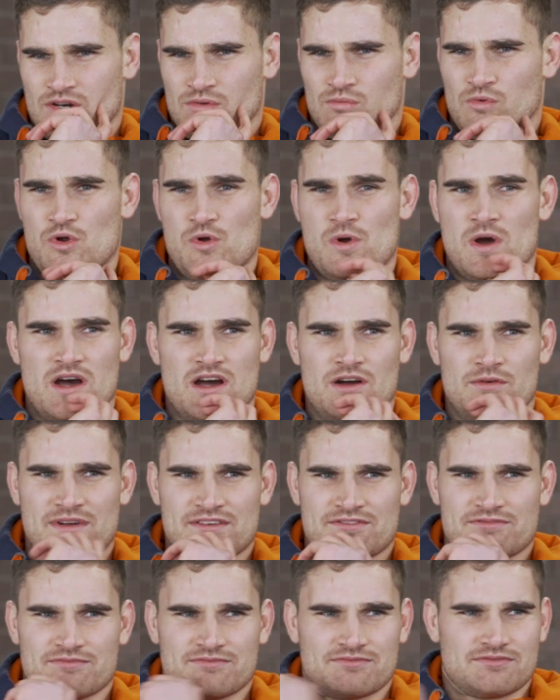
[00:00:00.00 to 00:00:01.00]
woo her
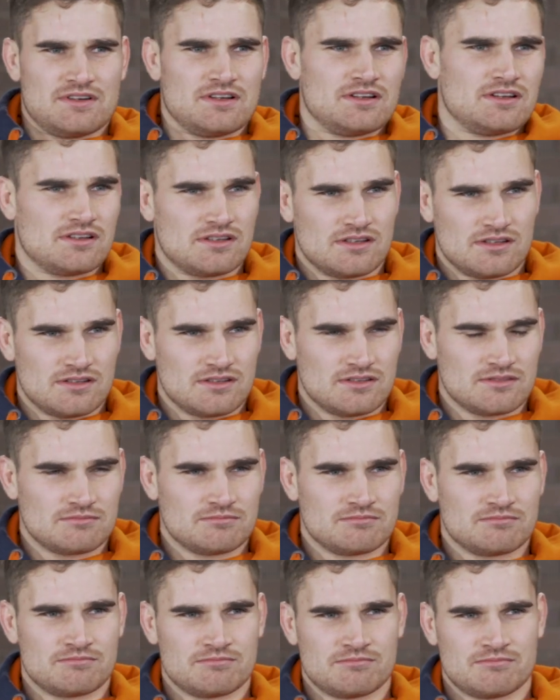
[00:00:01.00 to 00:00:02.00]
with
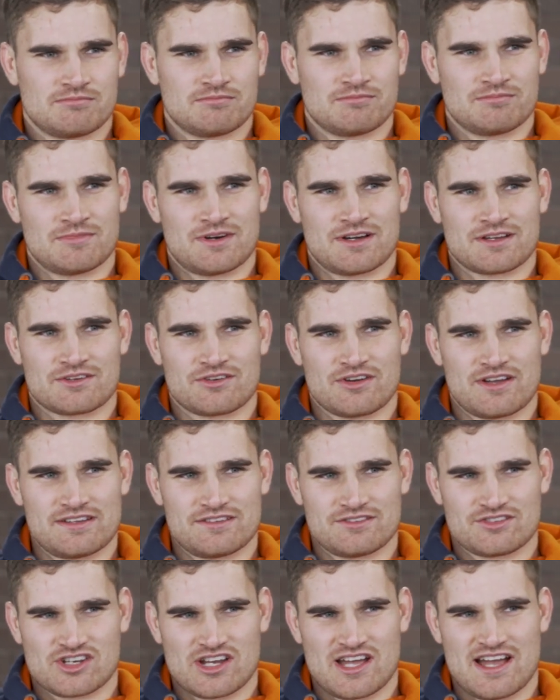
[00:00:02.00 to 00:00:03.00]
my
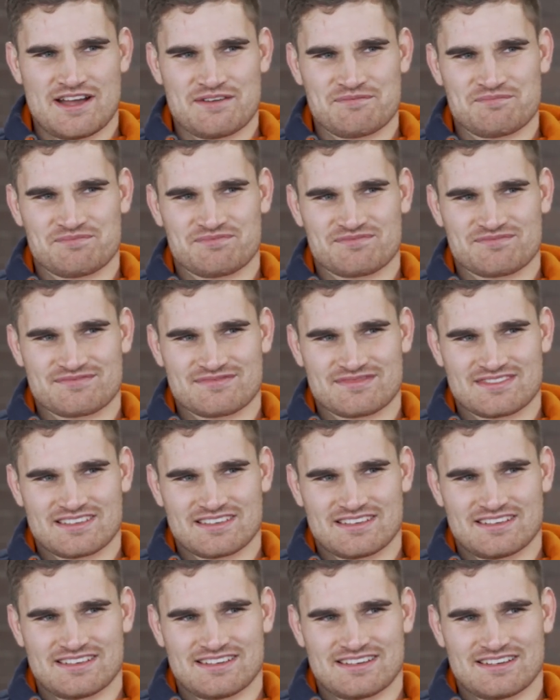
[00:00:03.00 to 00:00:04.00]
great chat,
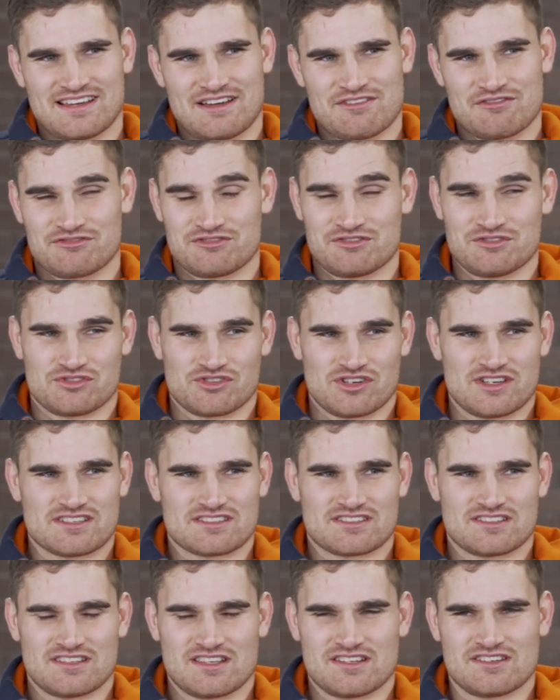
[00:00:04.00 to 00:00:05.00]
have a few
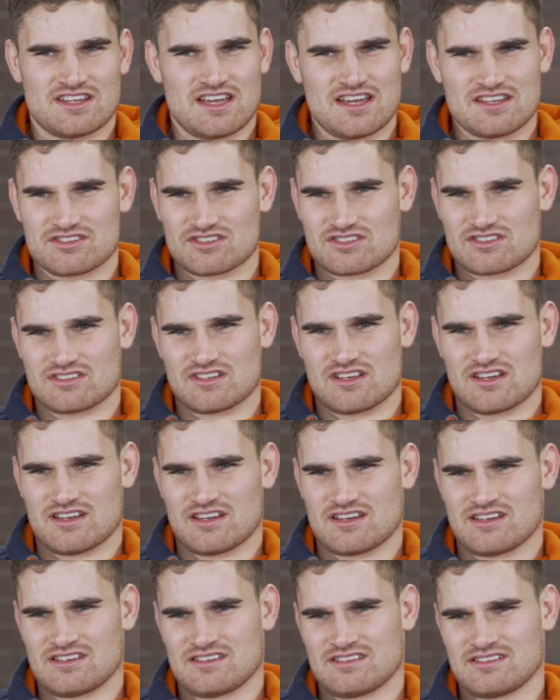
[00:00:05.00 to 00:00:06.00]
drinks, and then just
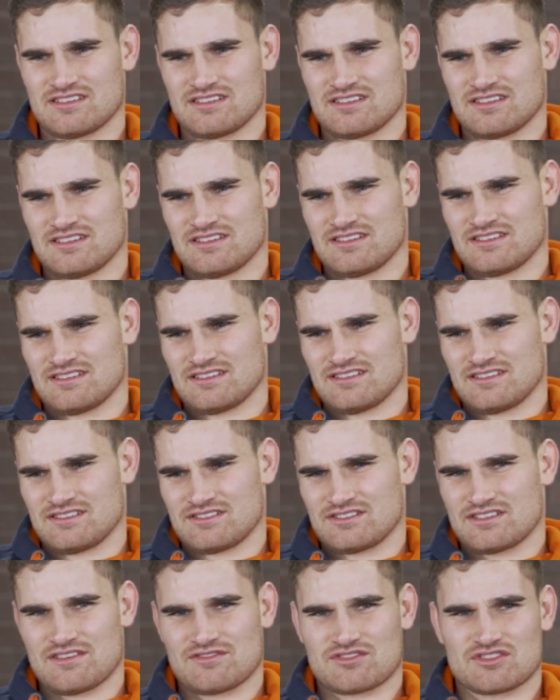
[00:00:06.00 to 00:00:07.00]
have
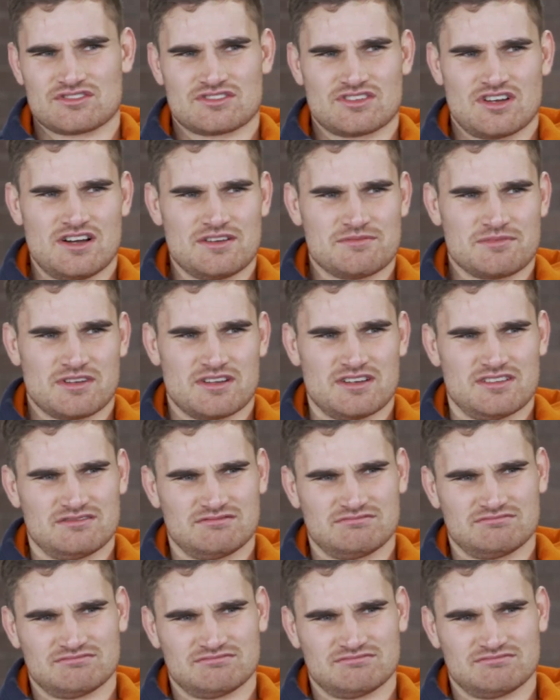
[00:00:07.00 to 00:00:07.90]
a good time, you know.